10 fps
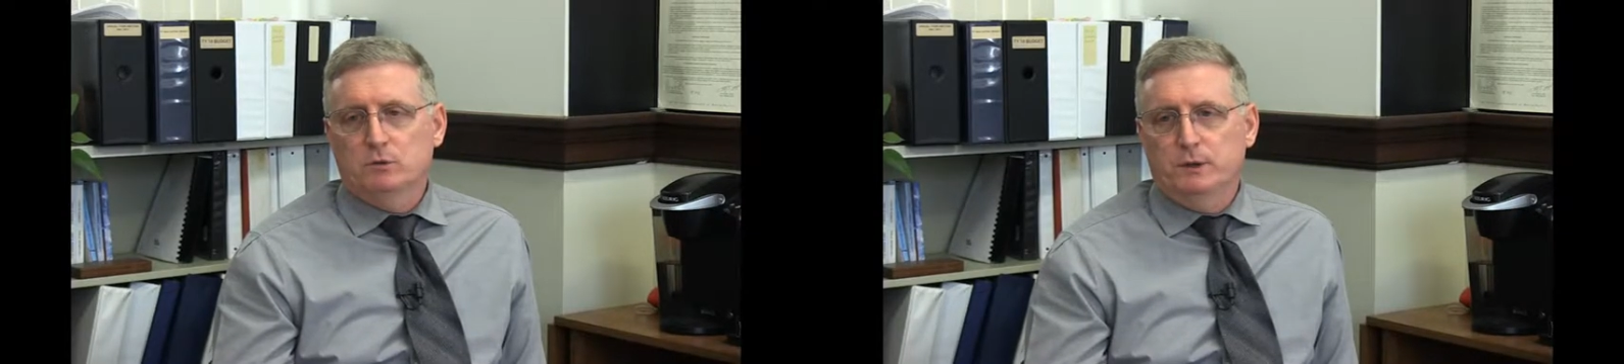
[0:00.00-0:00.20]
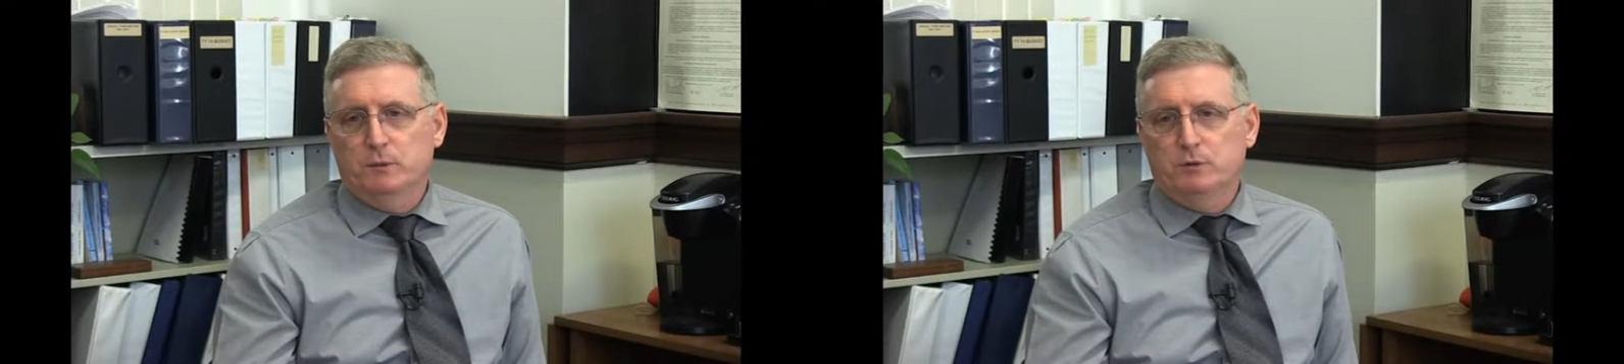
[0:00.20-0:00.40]

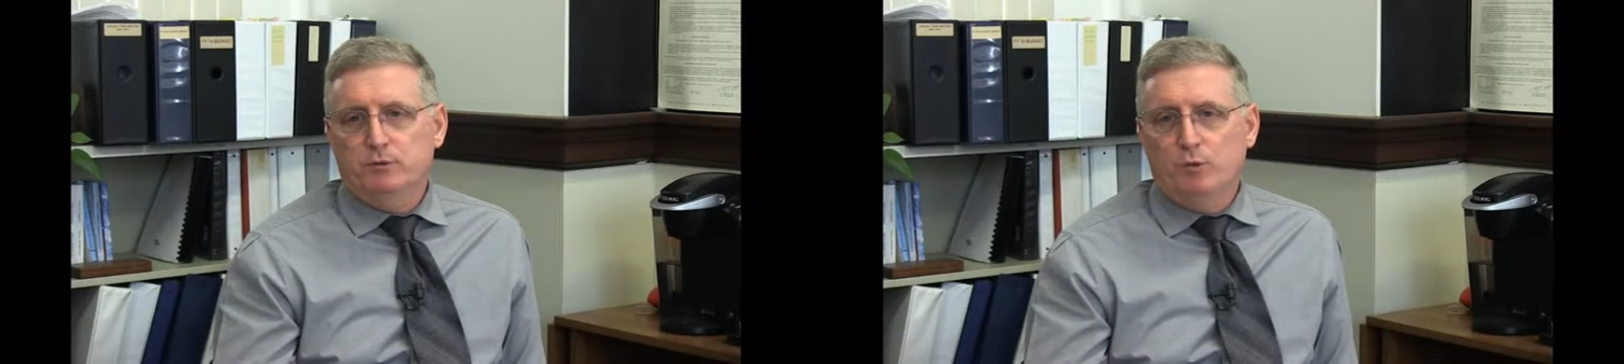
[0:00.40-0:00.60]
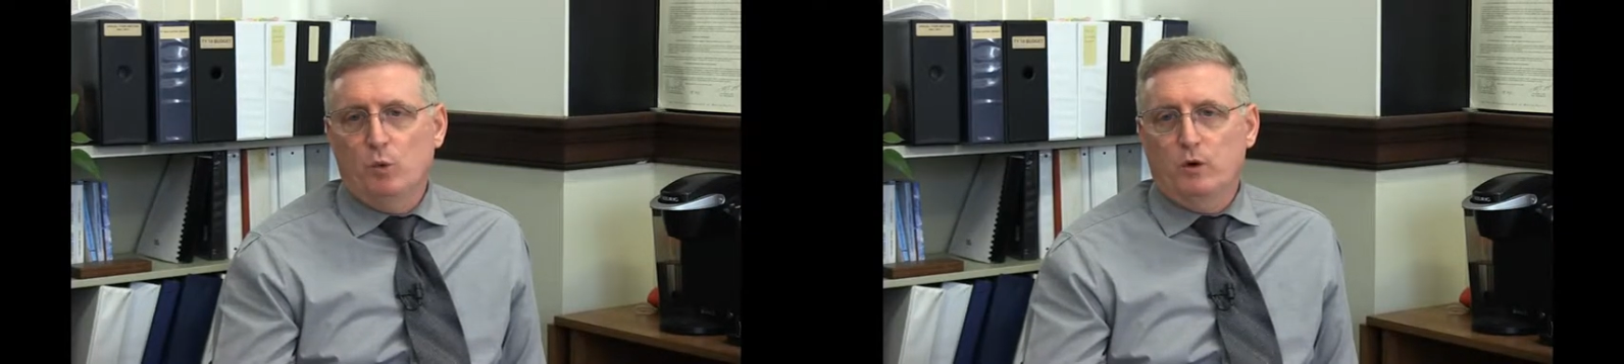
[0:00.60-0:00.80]
there was
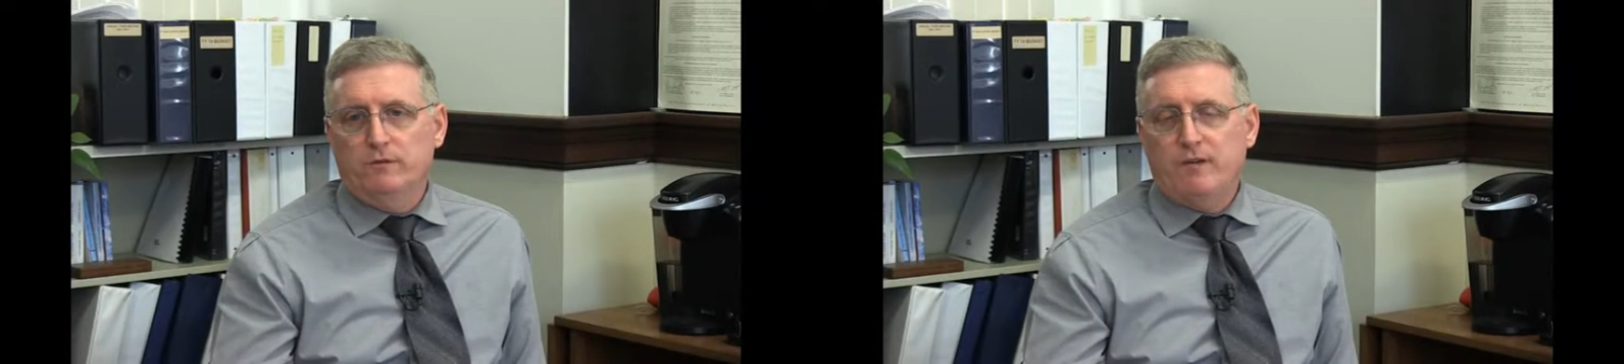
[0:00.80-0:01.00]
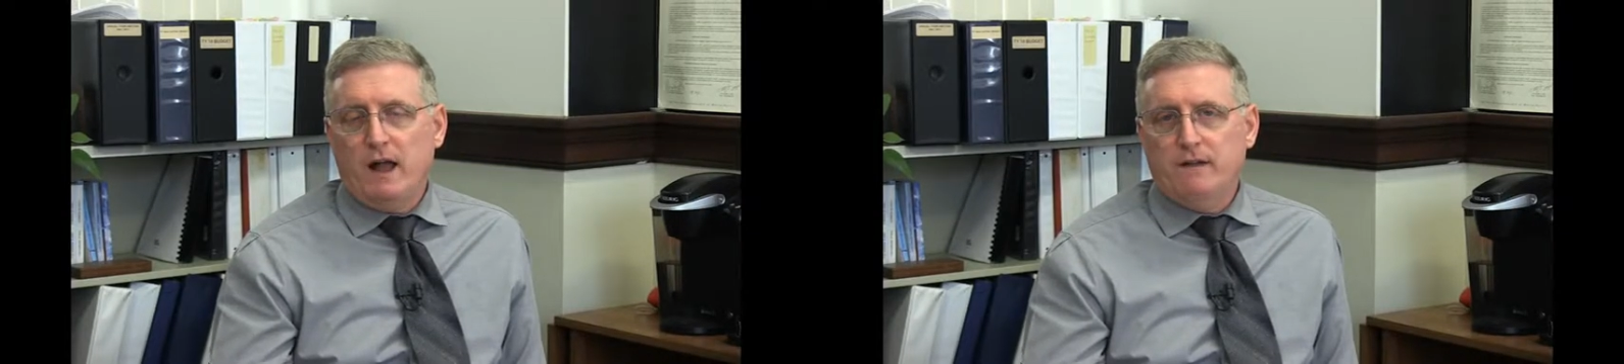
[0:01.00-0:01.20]
4 or
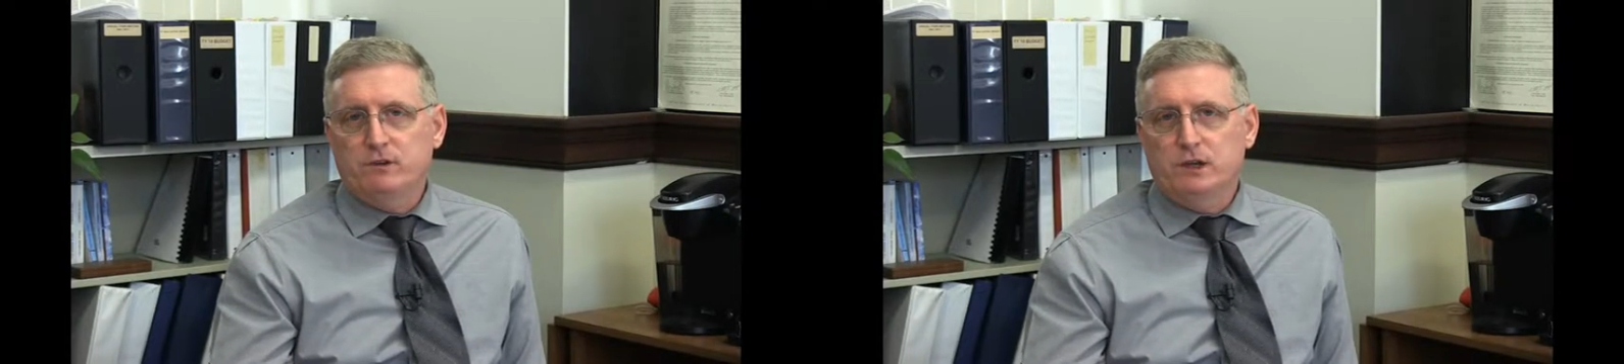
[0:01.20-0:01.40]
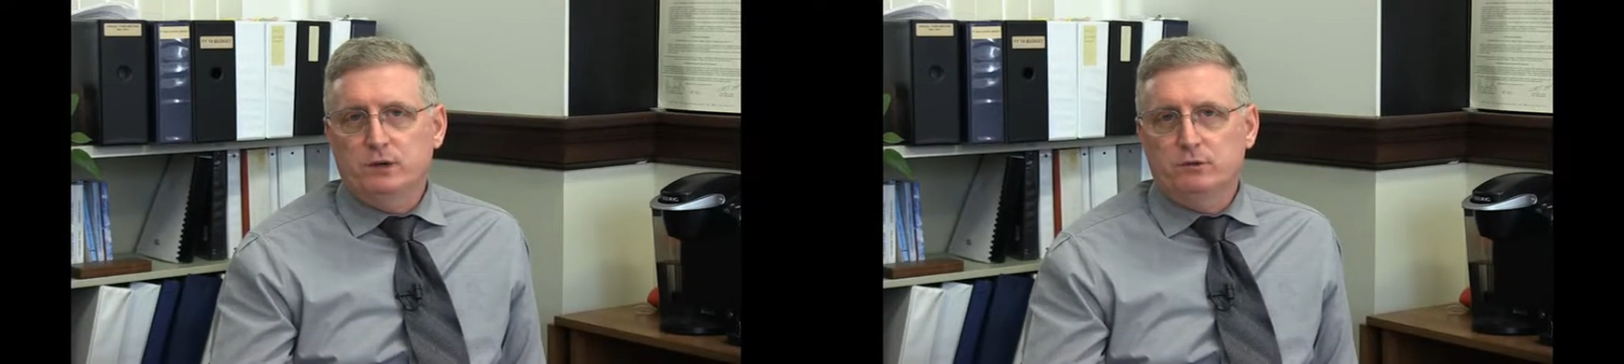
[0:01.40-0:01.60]
5
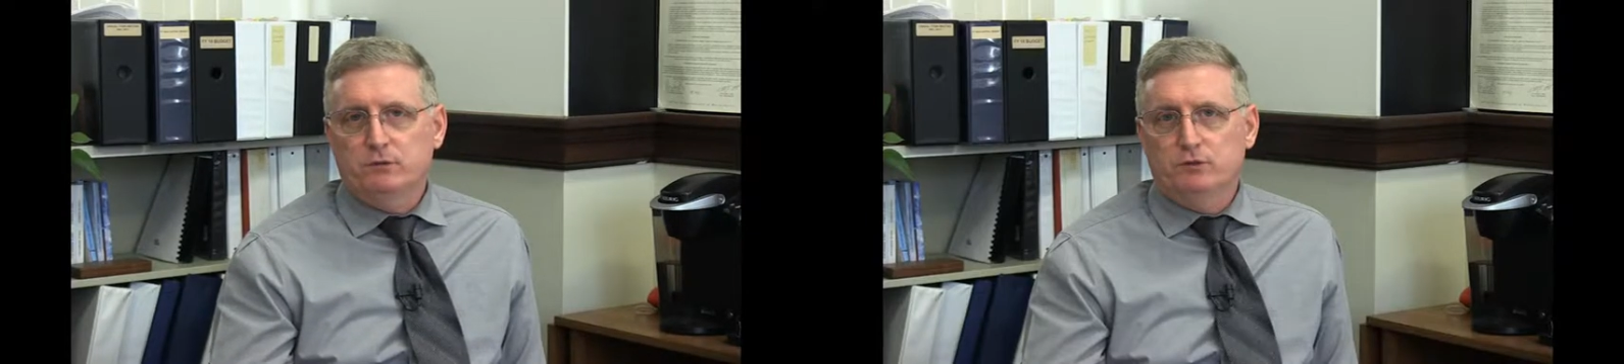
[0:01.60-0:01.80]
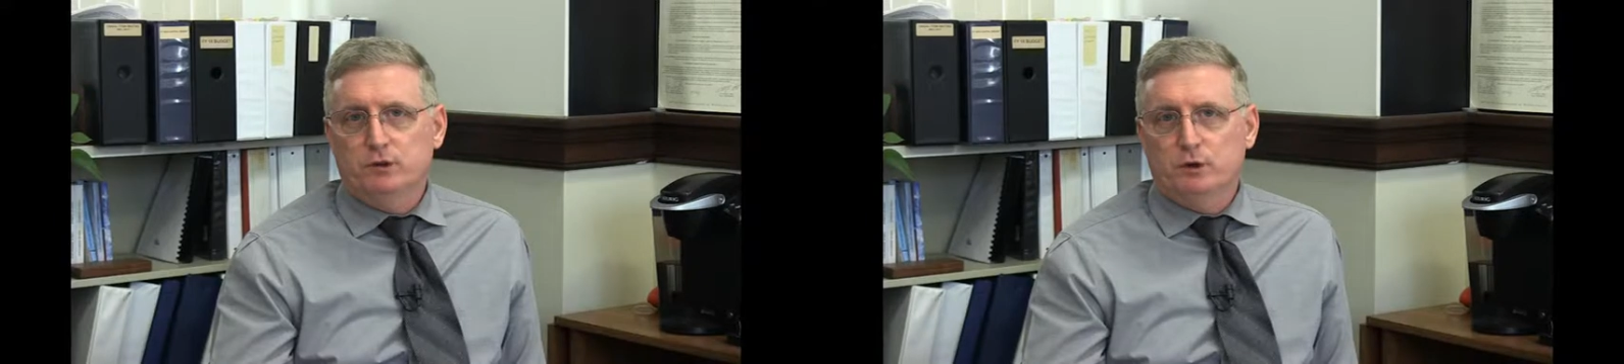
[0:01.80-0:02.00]
years
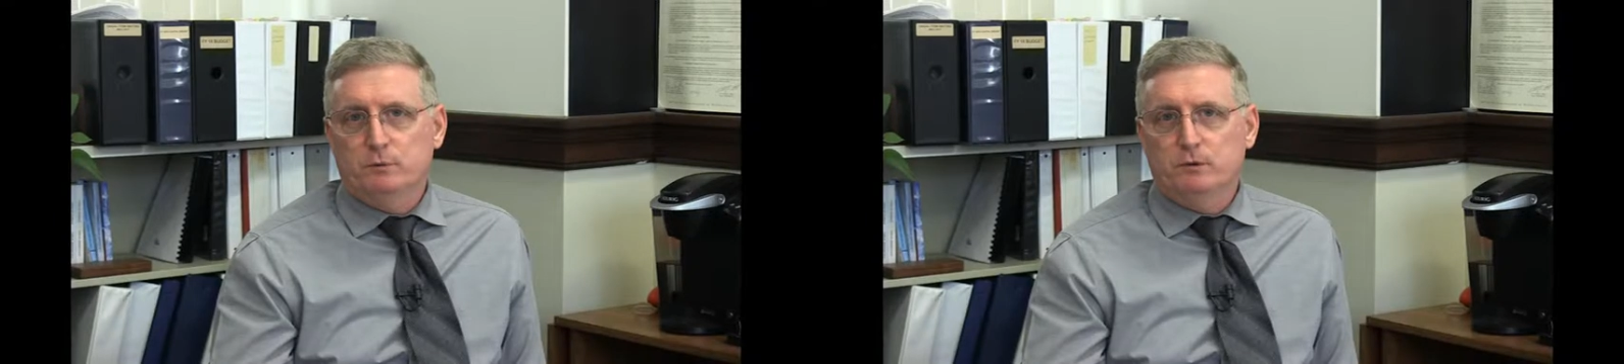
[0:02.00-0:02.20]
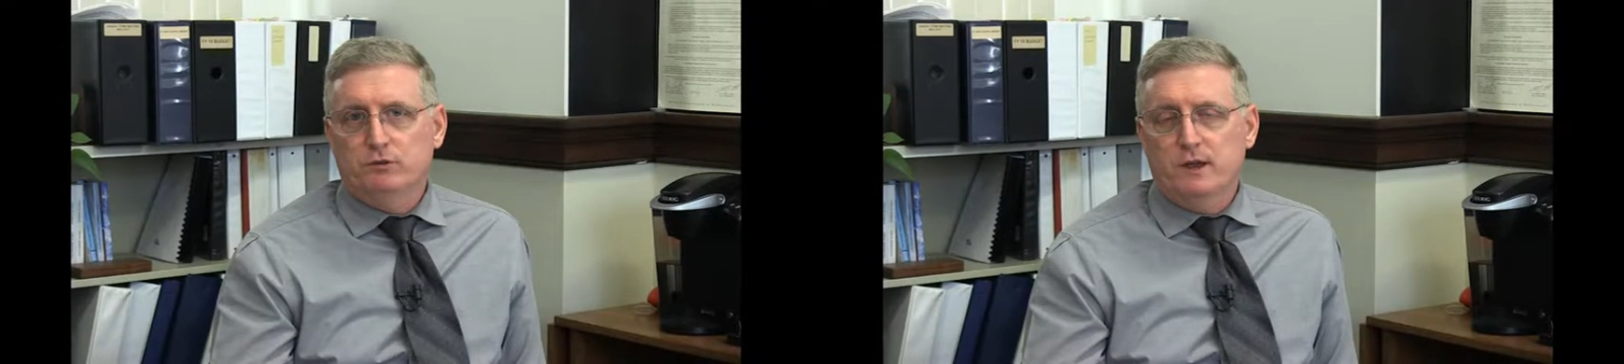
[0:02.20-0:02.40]
of
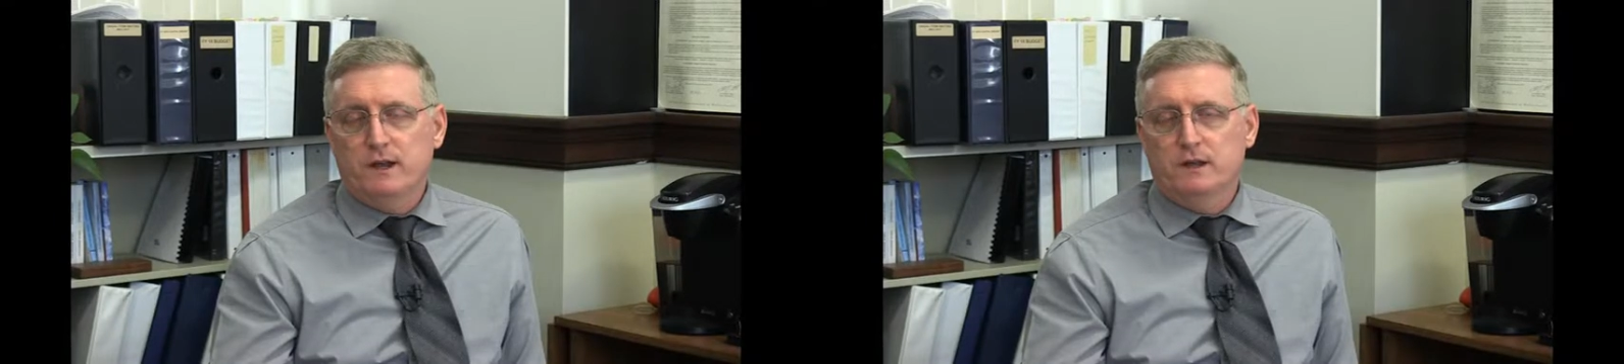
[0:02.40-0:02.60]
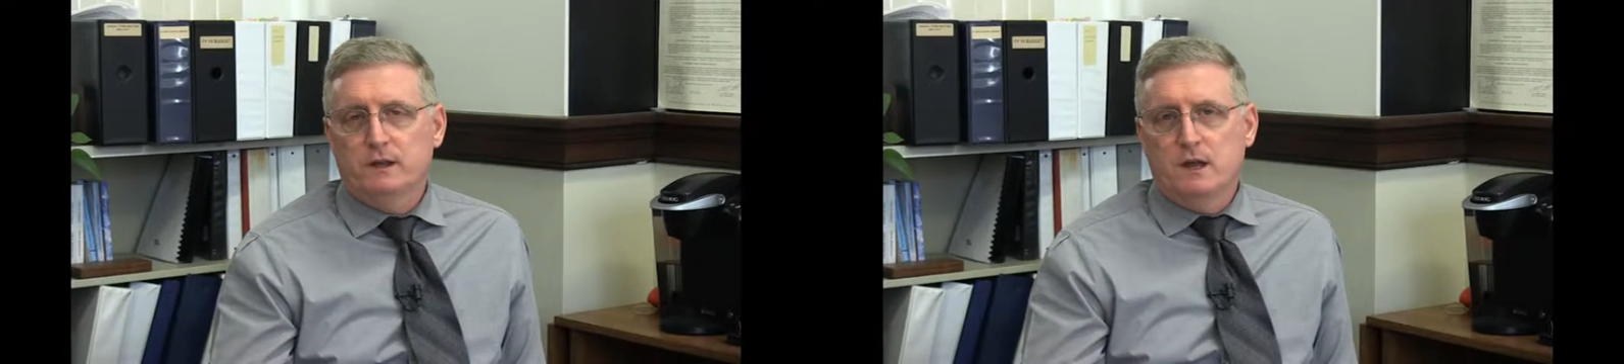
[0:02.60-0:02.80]
0%.